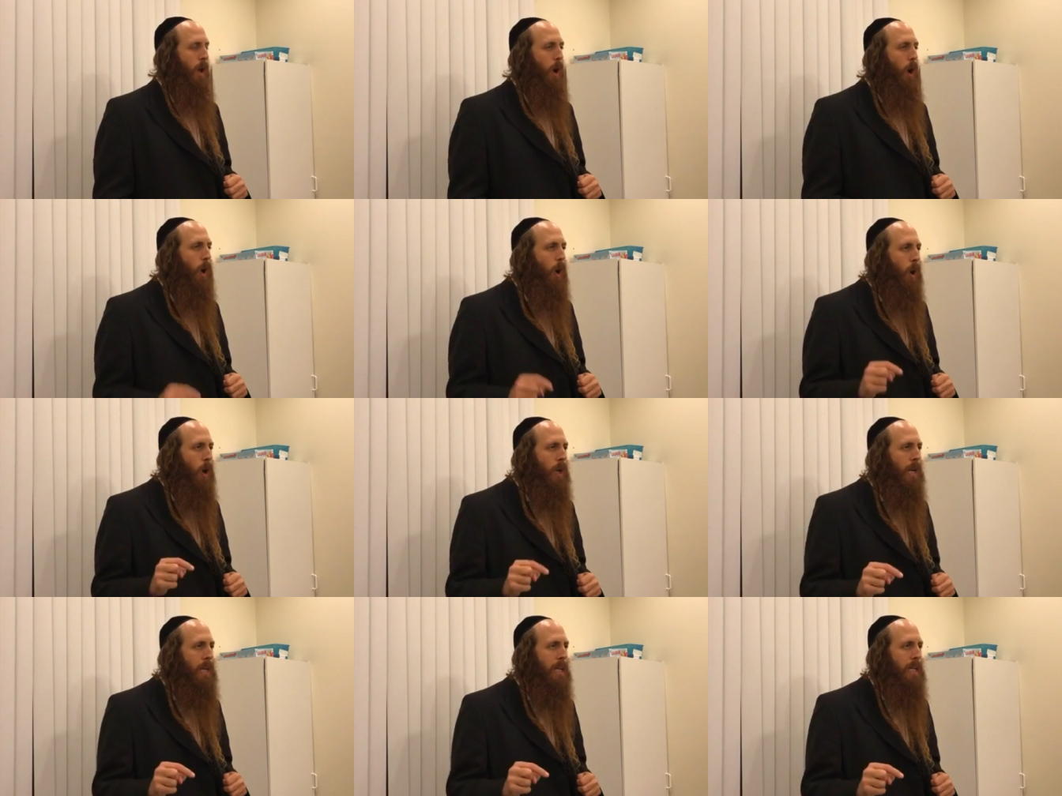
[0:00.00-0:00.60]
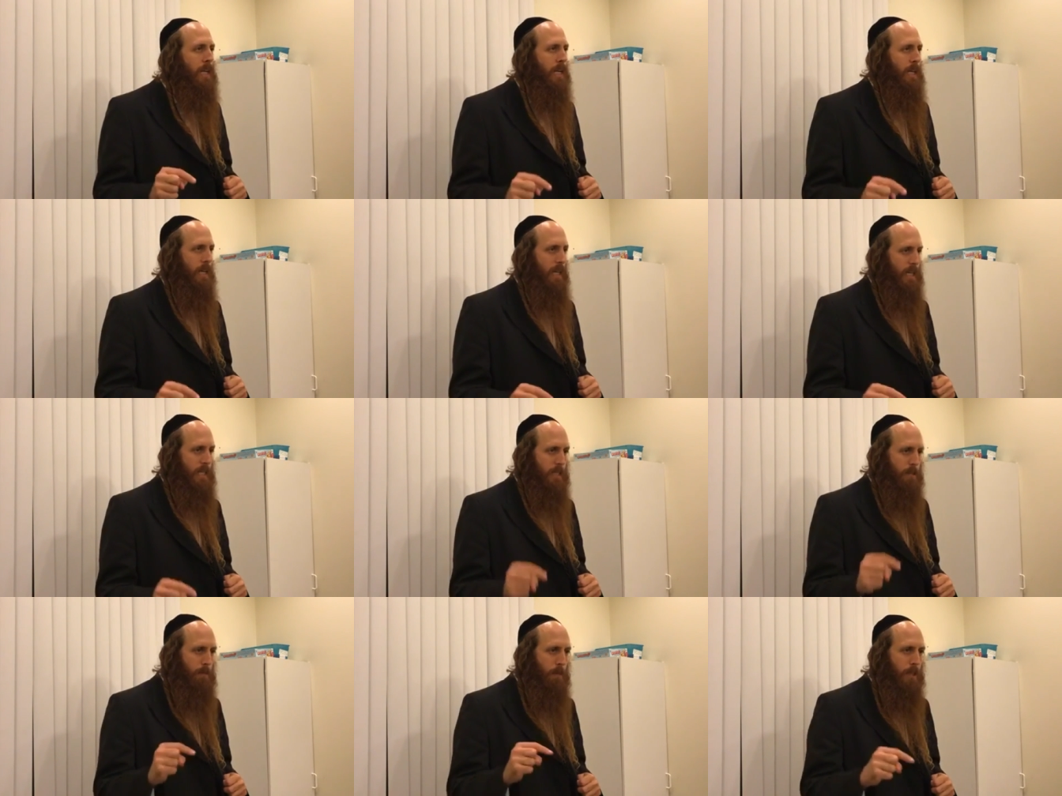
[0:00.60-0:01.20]
Only
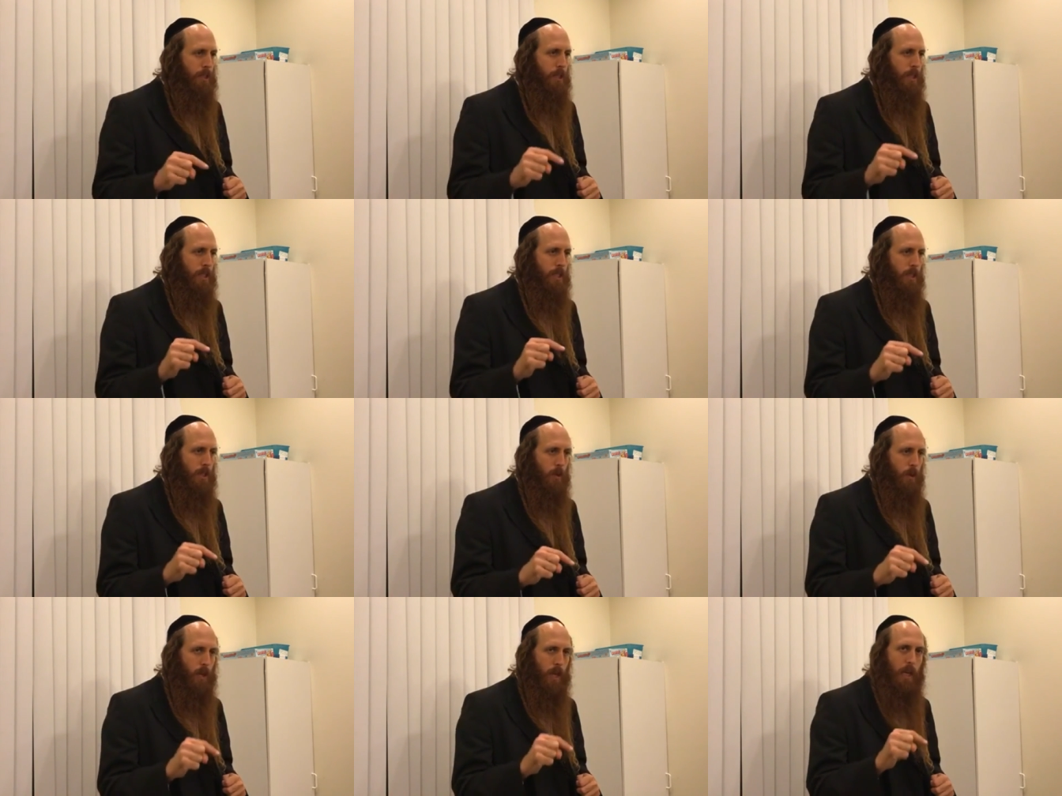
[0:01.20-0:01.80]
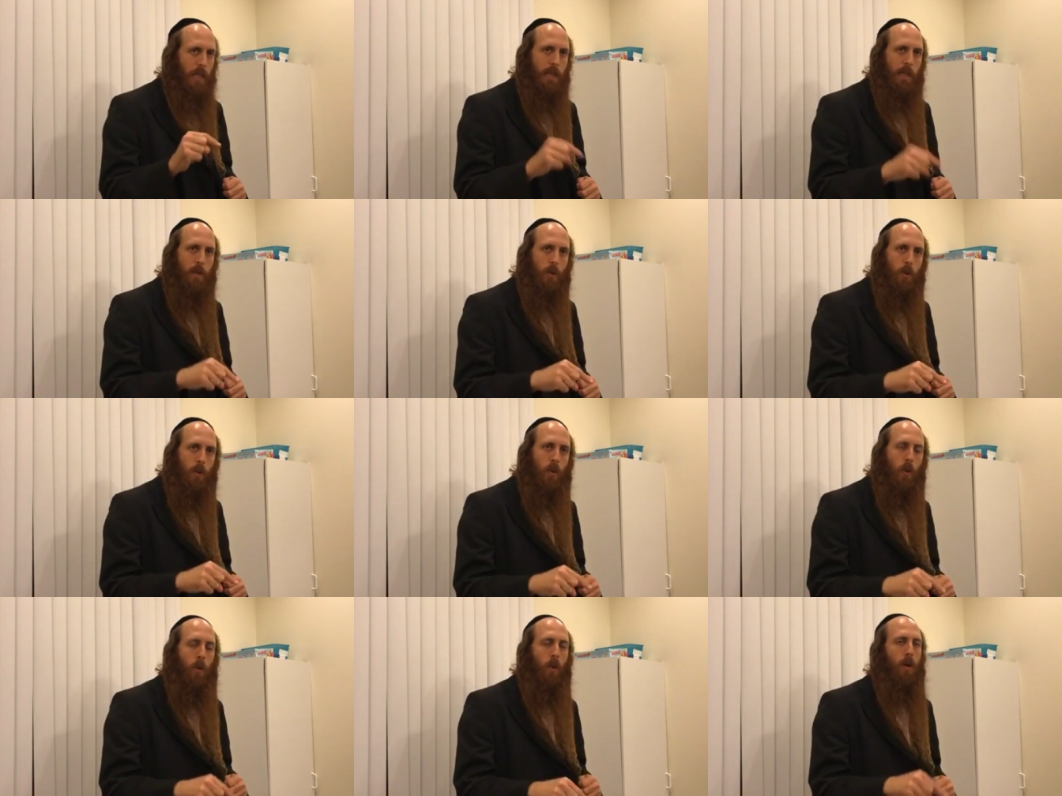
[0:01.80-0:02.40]
as much as you can
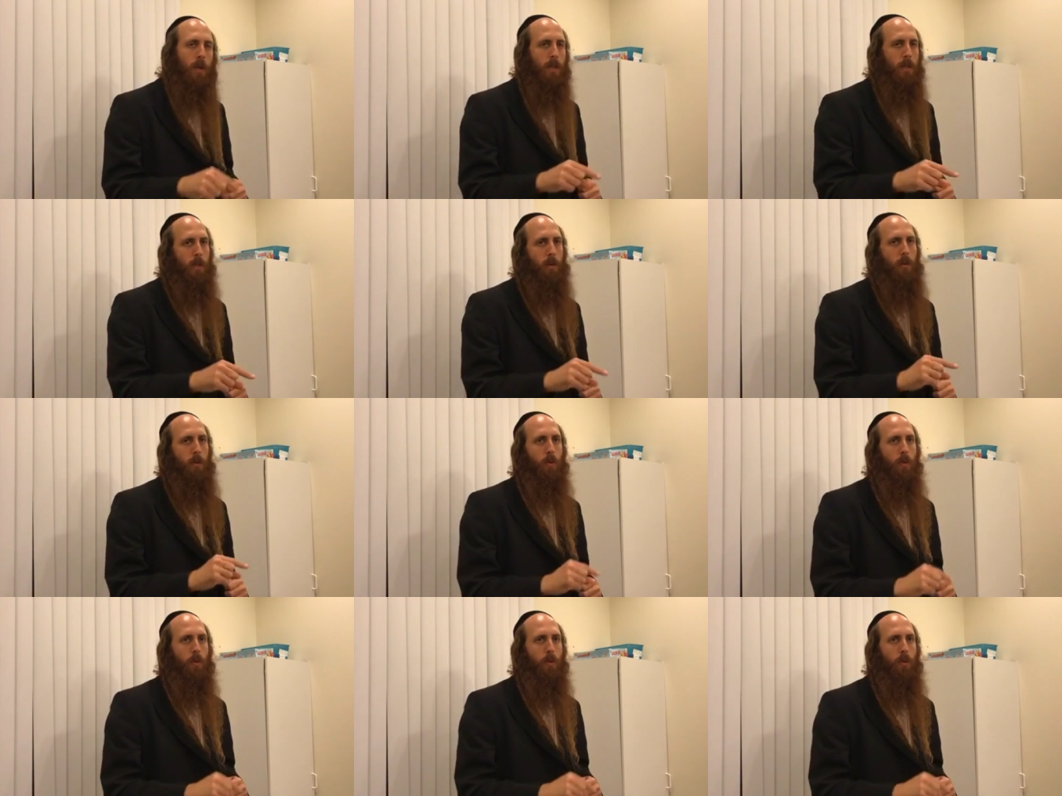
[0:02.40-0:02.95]
do, do.